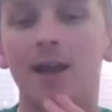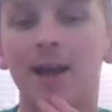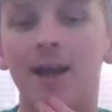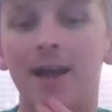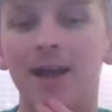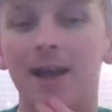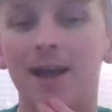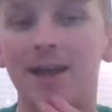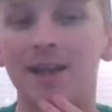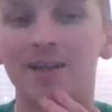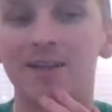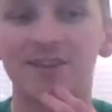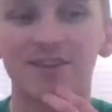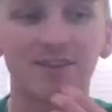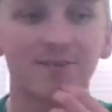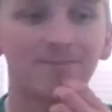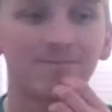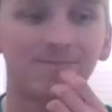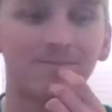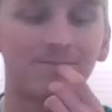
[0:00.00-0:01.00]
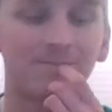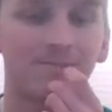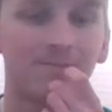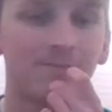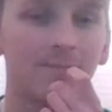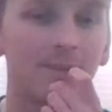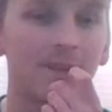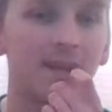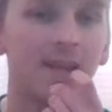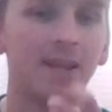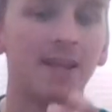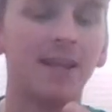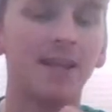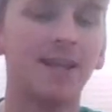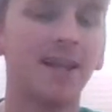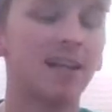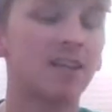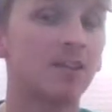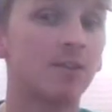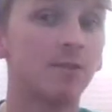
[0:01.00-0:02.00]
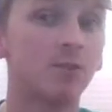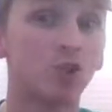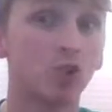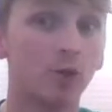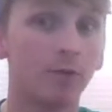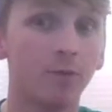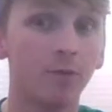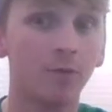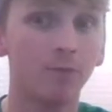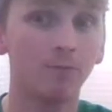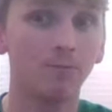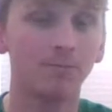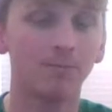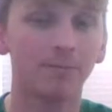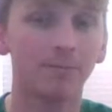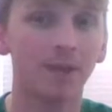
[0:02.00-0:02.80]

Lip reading: And he gets a shovel.